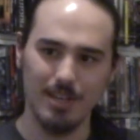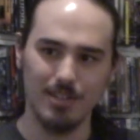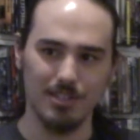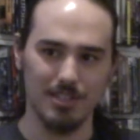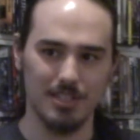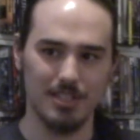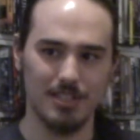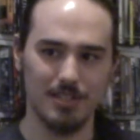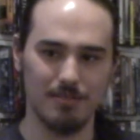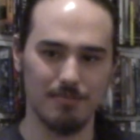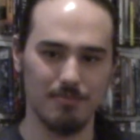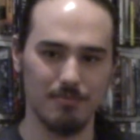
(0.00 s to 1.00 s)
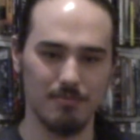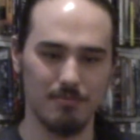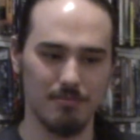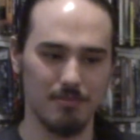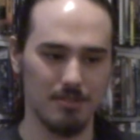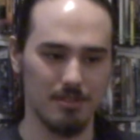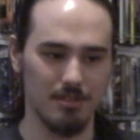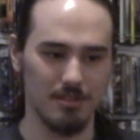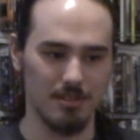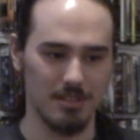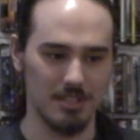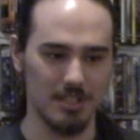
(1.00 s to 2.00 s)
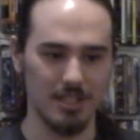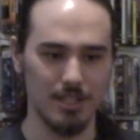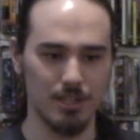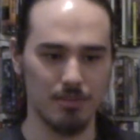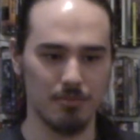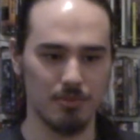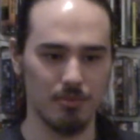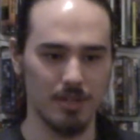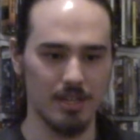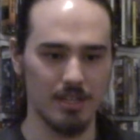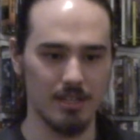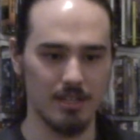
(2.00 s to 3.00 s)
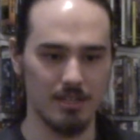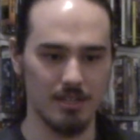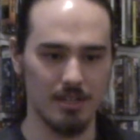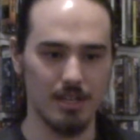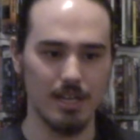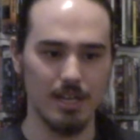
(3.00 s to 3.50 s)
Just the scenes between